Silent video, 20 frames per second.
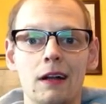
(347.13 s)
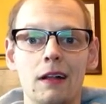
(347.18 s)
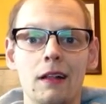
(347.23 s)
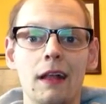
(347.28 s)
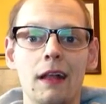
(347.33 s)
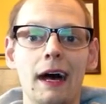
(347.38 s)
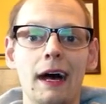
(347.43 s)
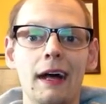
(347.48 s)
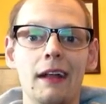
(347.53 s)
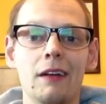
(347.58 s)
a
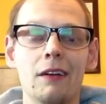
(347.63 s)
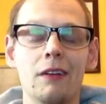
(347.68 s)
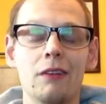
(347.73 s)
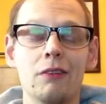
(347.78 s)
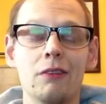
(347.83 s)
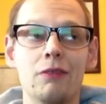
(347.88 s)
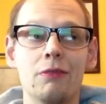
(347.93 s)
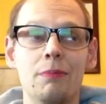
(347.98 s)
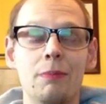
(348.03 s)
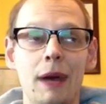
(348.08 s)
lot
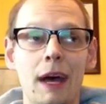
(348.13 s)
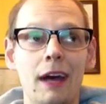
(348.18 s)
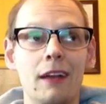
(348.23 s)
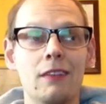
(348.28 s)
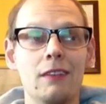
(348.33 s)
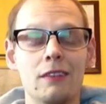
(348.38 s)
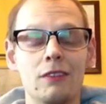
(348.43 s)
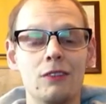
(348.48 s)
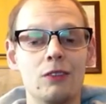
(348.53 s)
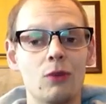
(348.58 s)
of
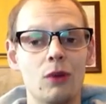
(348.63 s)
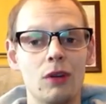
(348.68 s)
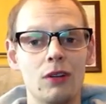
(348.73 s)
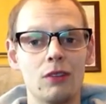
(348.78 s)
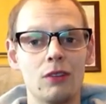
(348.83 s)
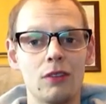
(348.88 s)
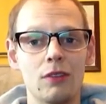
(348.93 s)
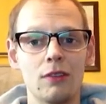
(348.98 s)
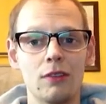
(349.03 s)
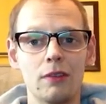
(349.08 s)
bad
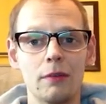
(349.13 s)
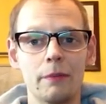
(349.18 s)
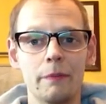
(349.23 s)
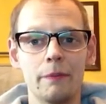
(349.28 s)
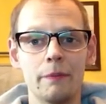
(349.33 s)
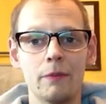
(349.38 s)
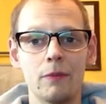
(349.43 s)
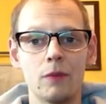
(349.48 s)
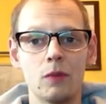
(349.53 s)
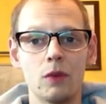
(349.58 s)
situations.
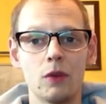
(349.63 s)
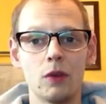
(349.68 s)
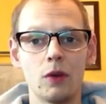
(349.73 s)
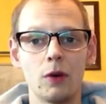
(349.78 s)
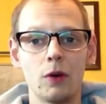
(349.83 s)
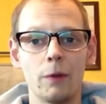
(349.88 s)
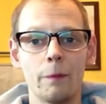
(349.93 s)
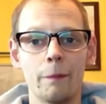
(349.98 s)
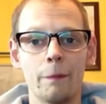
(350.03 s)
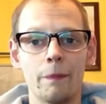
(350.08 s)

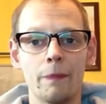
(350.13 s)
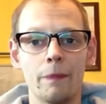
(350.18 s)
So,